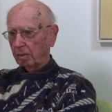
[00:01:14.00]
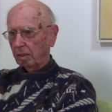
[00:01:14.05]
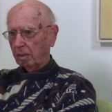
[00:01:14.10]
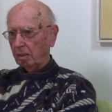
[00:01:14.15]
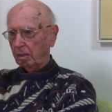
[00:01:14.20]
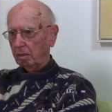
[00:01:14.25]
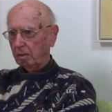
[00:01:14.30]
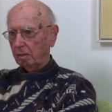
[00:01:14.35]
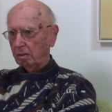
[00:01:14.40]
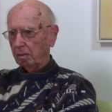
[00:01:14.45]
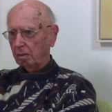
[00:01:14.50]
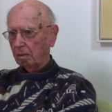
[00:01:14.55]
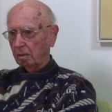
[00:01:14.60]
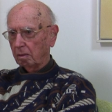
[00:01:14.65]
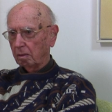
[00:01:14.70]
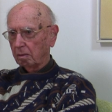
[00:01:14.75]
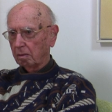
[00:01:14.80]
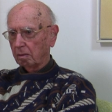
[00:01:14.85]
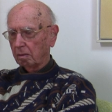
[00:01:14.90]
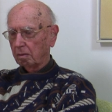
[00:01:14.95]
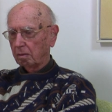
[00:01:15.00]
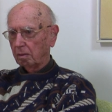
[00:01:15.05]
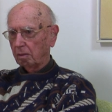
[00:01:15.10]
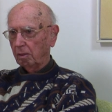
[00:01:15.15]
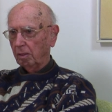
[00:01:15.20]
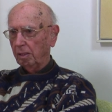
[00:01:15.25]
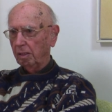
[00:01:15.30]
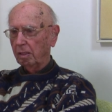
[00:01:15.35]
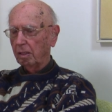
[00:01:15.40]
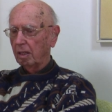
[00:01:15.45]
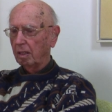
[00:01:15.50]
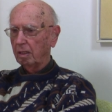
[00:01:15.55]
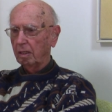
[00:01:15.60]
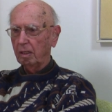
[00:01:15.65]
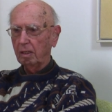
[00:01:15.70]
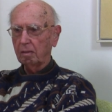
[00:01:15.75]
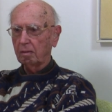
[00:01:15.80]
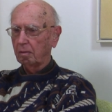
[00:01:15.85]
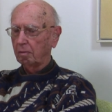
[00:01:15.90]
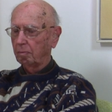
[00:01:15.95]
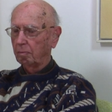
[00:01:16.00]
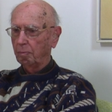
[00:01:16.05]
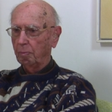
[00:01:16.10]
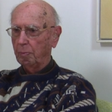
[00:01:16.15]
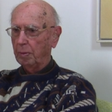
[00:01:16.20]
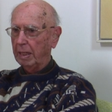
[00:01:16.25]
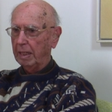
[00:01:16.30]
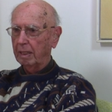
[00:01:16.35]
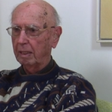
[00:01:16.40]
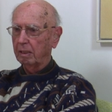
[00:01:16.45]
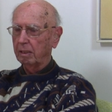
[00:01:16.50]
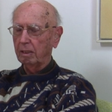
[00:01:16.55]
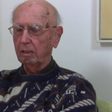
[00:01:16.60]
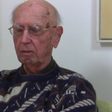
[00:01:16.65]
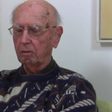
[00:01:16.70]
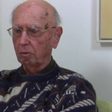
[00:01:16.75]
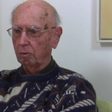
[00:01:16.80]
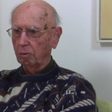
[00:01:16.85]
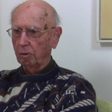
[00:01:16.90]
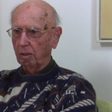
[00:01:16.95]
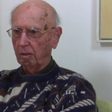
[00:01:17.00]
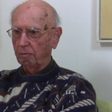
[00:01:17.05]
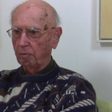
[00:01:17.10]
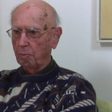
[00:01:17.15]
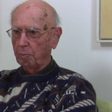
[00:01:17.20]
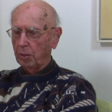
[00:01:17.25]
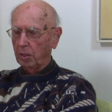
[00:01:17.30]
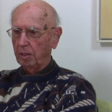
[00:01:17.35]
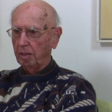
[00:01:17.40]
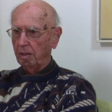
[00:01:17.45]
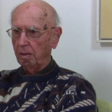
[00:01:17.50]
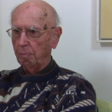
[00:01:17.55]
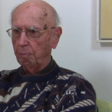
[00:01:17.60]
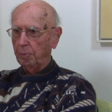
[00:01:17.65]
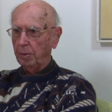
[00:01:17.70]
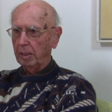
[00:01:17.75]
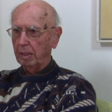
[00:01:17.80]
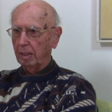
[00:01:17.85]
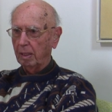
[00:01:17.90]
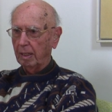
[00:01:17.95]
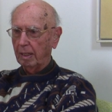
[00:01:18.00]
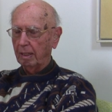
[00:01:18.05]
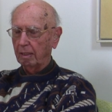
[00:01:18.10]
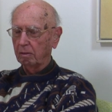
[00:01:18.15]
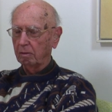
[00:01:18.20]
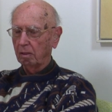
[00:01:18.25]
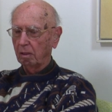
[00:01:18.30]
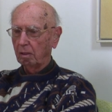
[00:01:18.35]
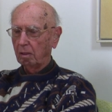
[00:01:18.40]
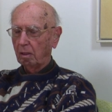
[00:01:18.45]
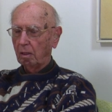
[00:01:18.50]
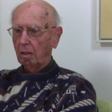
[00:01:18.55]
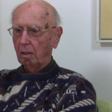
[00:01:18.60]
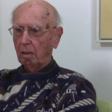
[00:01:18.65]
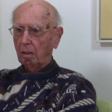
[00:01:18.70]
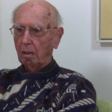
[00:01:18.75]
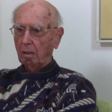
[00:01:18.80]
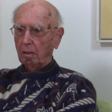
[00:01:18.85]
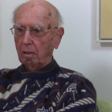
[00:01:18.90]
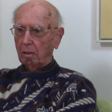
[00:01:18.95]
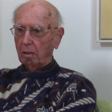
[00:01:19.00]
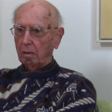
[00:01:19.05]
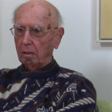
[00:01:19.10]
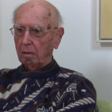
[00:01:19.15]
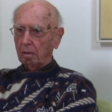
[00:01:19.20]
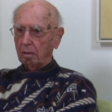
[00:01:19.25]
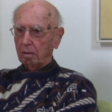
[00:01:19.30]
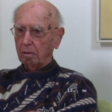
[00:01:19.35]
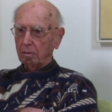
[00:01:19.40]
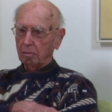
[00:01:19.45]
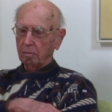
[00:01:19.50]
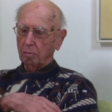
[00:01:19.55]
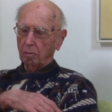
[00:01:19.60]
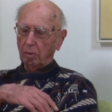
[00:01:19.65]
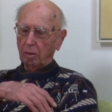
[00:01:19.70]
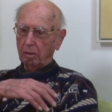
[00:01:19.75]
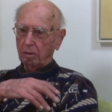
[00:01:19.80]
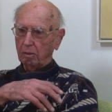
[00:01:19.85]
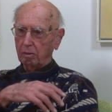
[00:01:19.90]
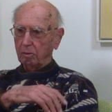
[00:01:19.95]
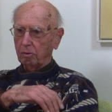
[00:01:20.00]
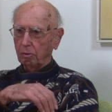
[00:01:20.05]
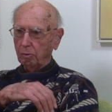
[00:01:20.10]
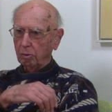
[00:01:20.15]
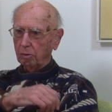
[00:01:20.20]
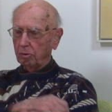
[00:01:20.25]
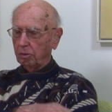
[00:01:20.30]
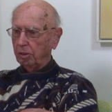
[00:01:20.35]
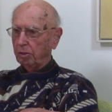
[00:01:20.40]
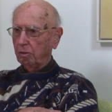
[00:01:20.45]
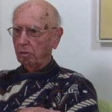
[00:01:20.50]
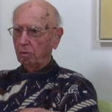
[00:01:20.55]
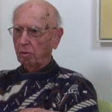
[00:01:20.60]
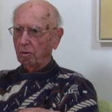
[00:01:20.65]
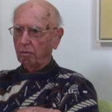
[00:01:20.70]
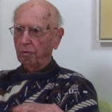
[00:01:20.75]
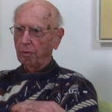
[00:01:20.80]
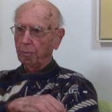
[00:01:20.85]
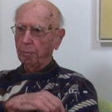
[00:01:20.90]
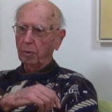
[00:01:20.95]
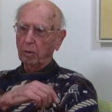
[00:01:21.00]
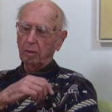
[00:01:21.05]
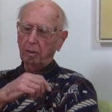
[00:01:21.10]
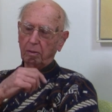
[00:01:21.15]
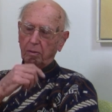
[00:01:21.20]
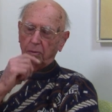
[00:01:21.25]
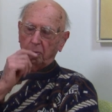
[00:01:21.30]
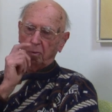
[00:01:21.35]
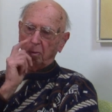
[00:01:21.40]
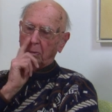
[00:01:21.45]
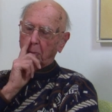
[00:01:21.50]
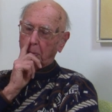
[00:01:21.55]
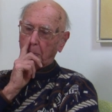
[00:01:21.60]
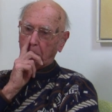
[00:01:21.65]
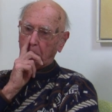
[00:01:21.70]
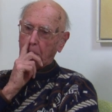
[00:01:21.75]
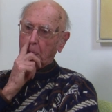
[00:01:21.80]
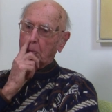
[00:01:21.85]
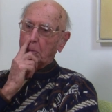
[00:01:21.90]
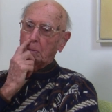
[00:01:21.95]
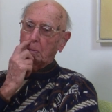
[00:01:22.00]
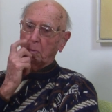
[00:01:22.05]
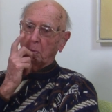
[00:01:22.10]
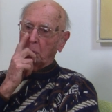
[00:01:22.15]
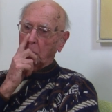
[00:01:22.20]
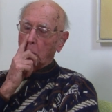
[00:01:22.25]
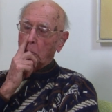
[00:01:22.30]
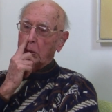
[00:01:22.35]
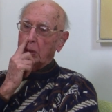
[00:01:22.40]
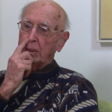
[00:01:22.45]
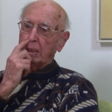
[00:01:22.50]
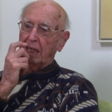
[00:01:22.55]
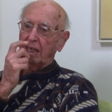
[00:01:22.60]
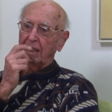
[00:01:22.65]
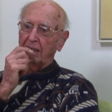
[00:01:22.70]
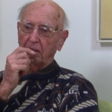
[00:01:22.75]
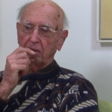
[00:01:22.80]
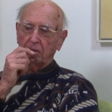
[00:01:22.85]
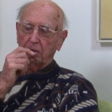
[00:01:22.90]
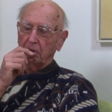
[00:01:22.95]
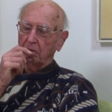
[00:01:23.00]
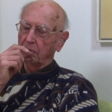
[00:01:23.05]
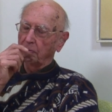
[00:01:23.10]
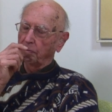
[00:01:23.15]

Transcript: he uh, he got hit badly. He told everybody to bail out, and, and as soon as he knew everybody was out,